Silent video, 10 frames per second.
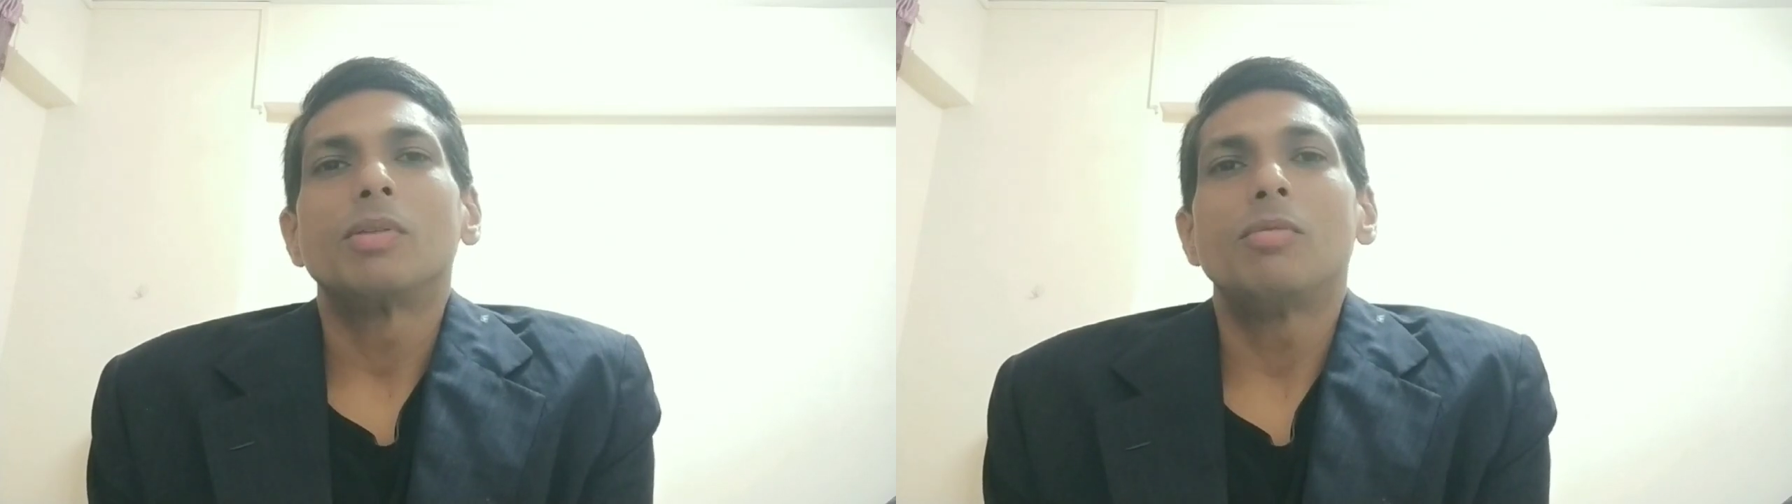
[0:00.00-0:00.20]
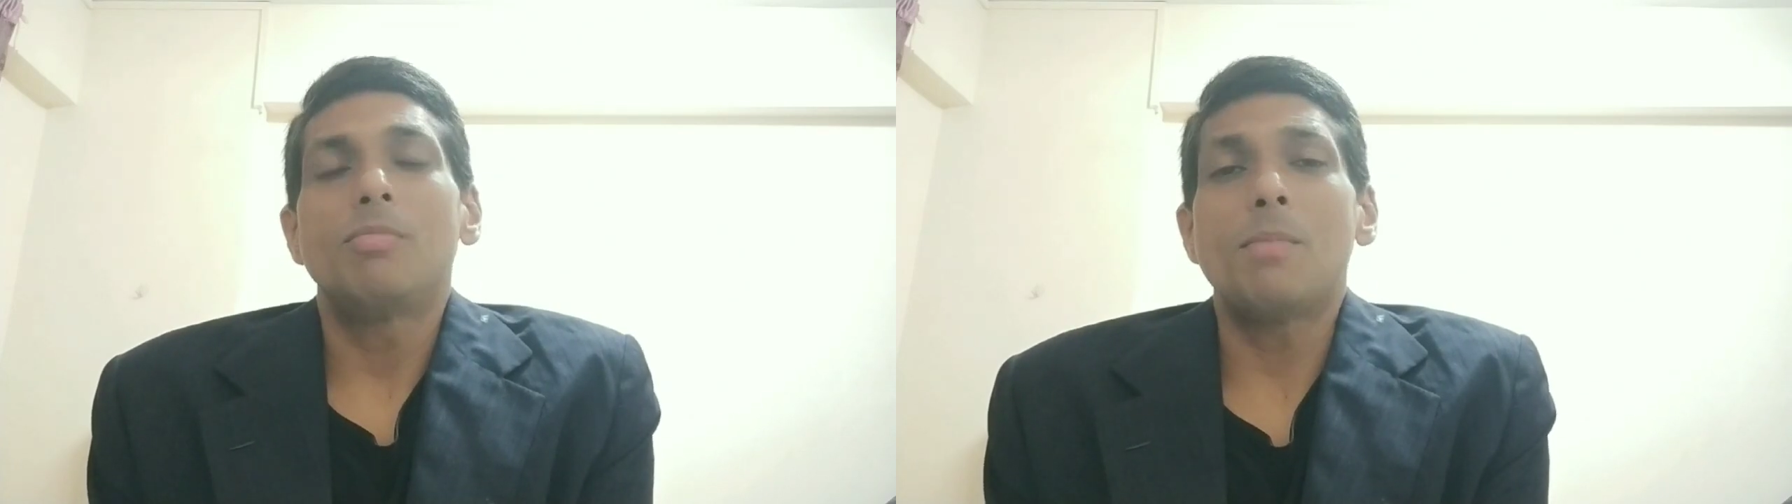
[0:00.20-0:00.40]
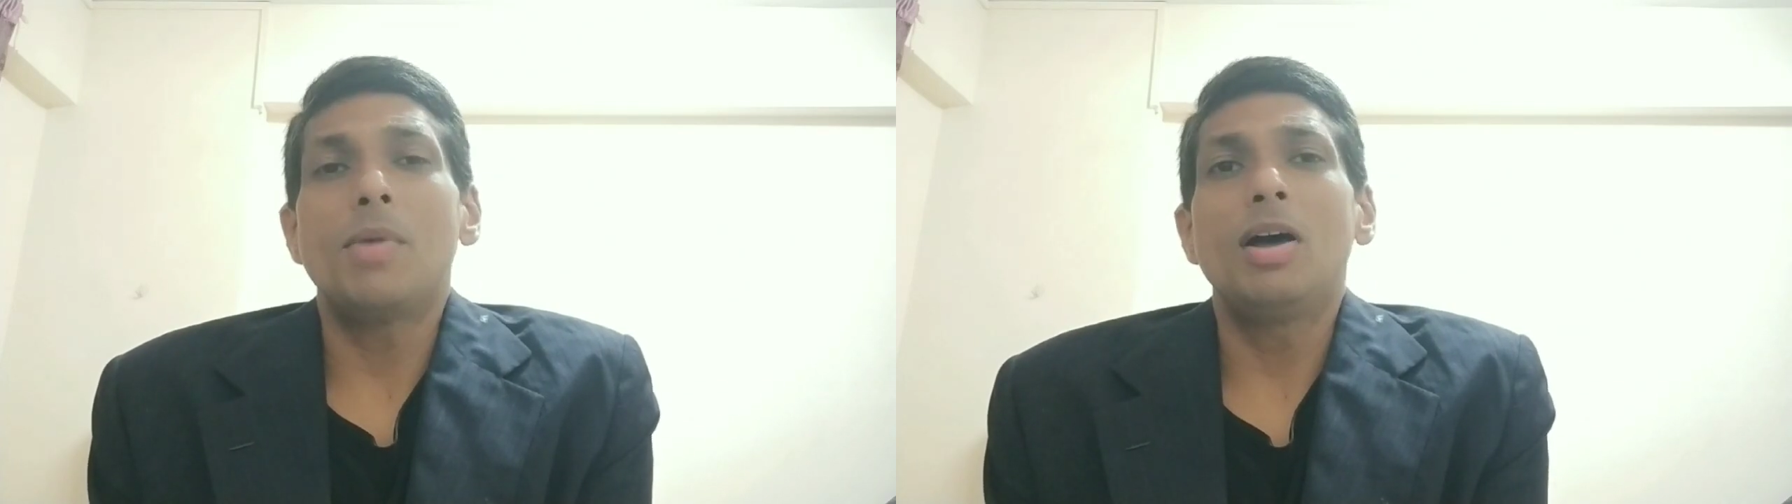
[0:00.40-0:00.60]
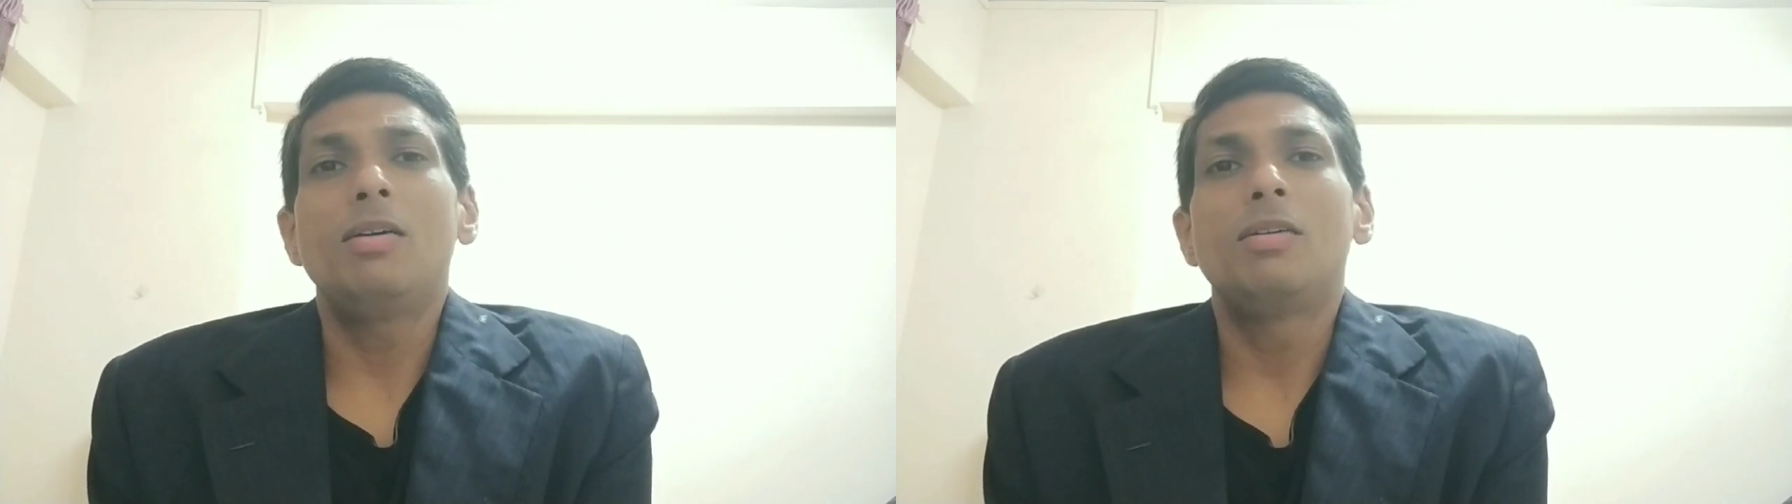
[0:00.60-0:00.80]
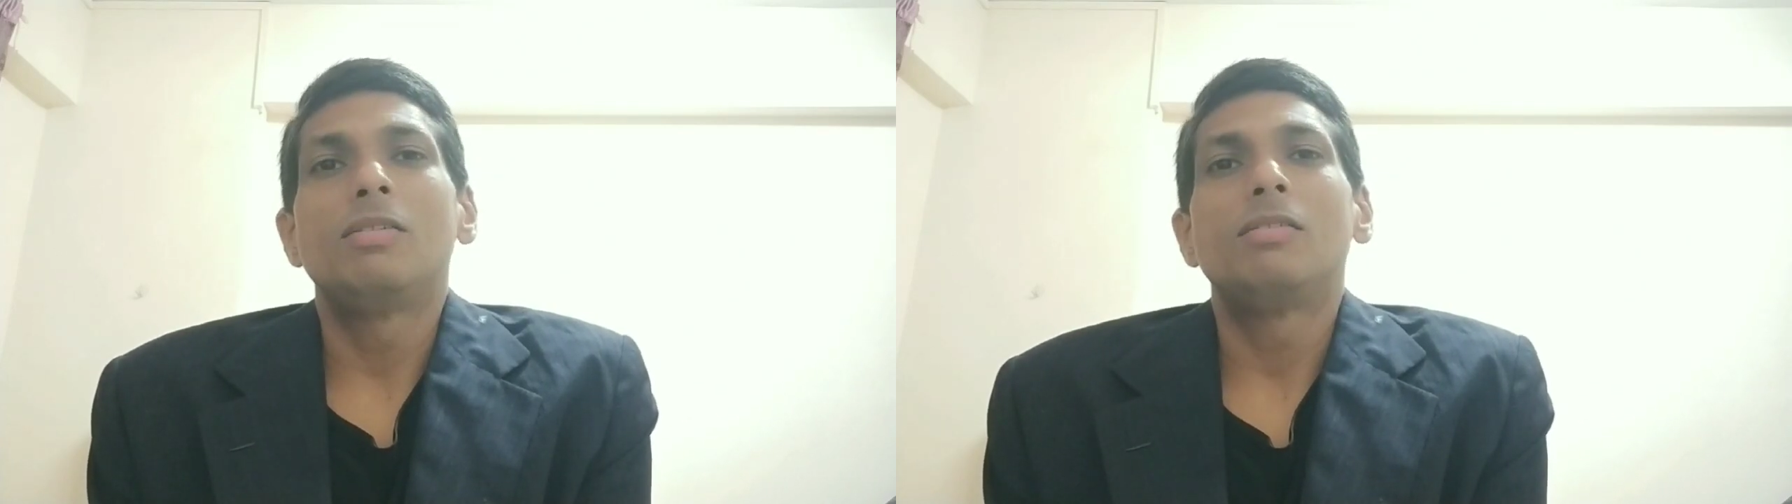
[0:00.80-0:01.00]

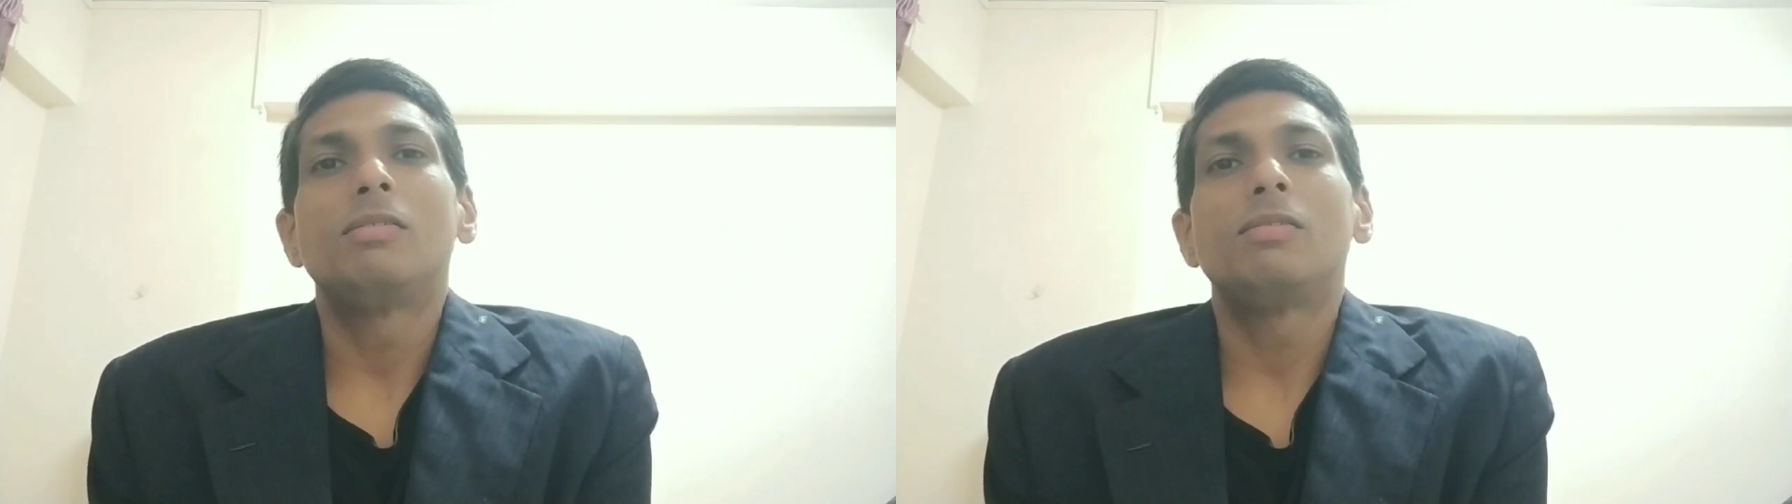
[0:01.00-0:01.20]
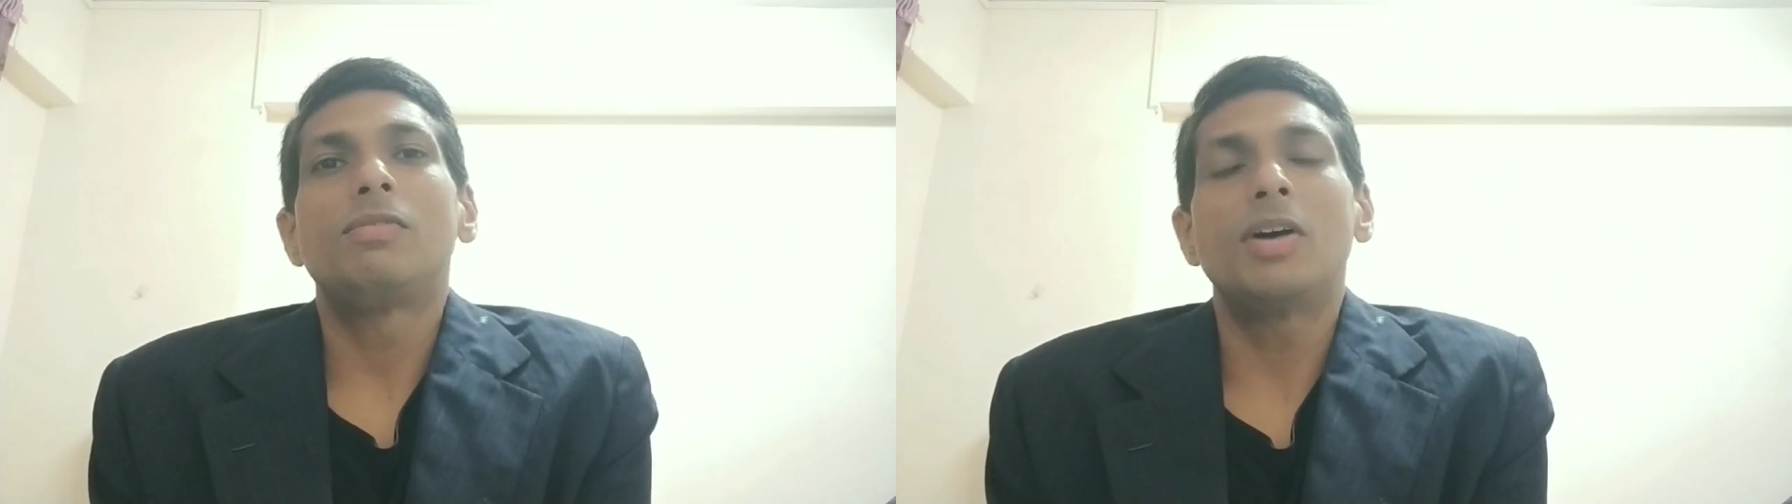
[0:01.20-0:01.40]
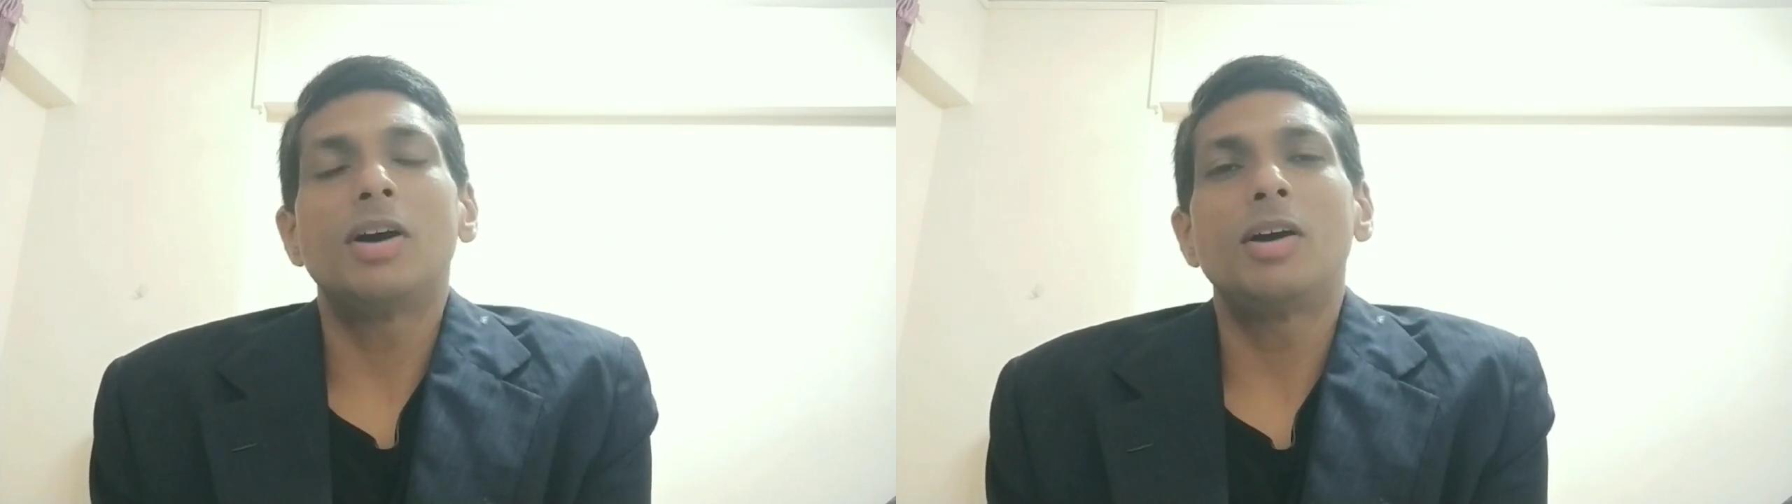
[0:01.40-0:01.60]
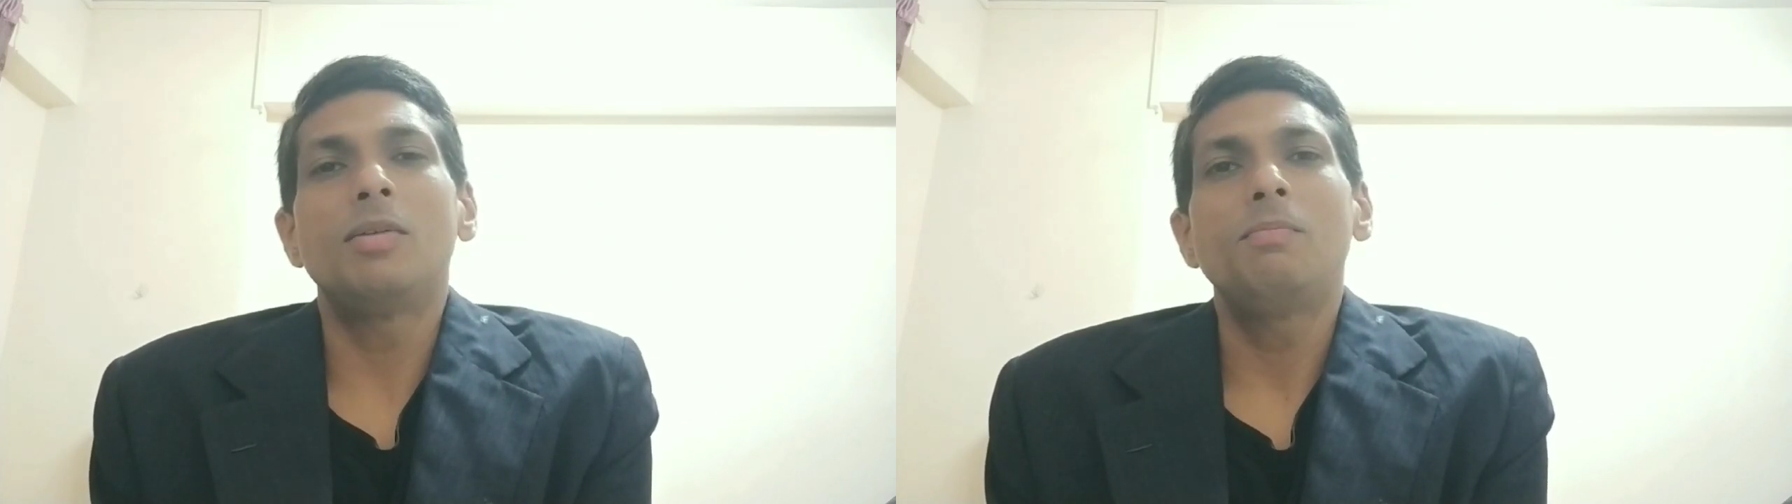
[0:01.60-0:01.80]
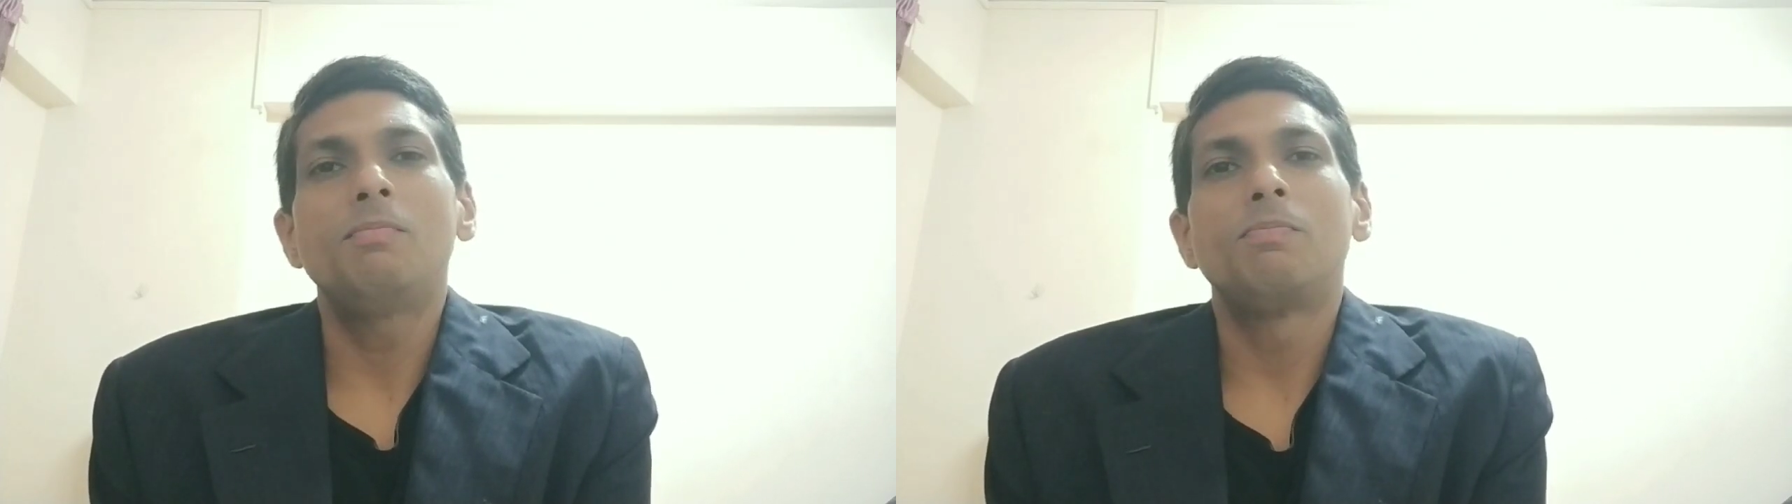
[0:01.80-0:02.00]
Remember, firm